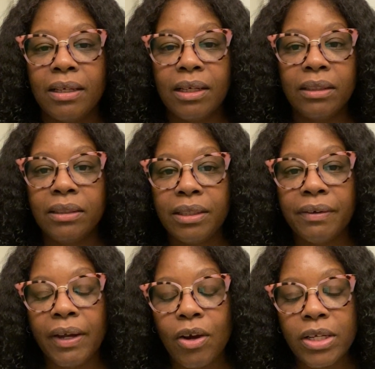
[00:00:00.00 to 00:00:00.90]

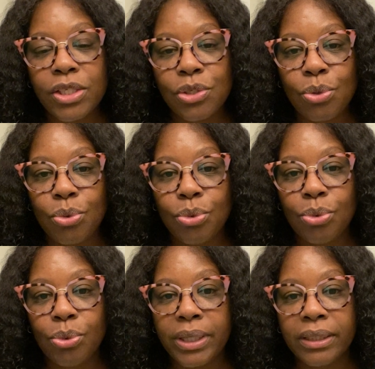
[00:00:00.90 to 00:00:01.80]
culinary arts
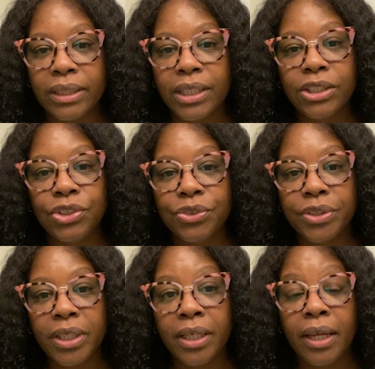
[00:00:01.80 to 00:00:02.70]
school in the
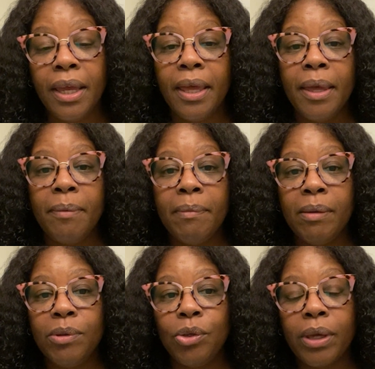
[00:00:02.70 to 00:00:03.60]
country,
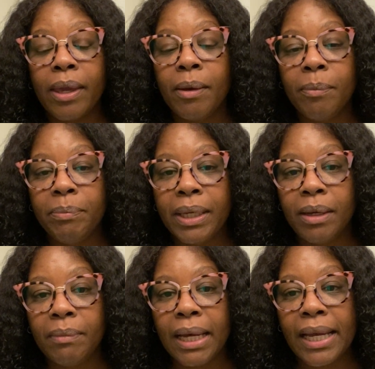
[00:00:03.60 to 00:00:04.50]
maybe you can
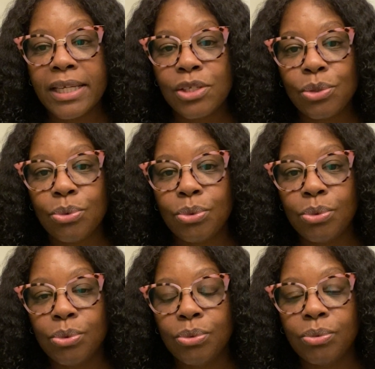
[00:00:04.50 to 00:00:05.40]
become a high
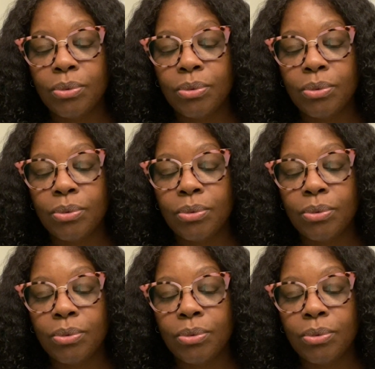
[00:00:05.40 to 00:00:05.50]
school